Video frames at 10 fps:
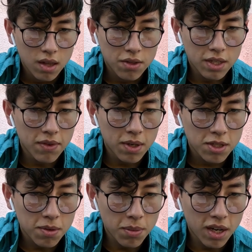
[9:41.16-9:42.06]
There's even
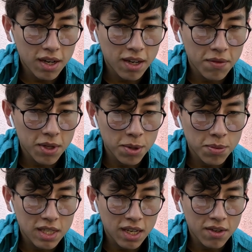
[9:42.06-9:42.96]
some mod
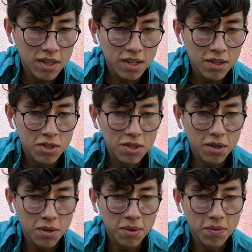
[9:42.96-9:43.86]
envelopes down here, so
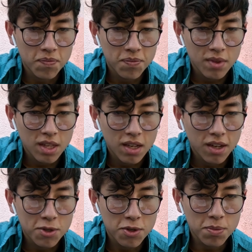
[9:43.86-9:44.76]
you
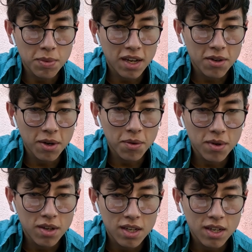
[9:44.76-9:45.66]
can choose macro
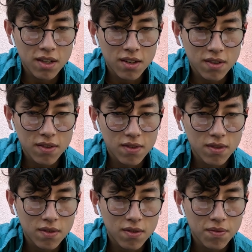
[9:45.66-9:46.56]

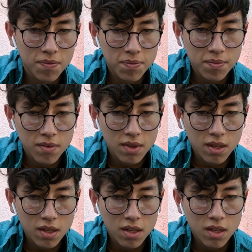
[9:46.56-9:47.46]

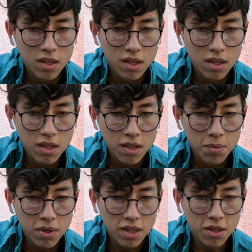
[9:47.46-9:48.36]

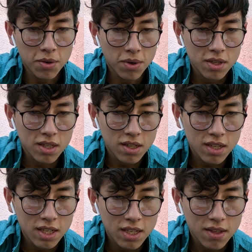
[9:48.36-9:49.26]
1, put the course
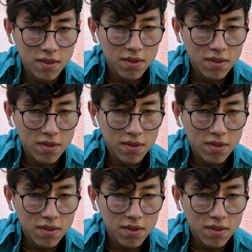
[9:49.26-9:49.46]
on it.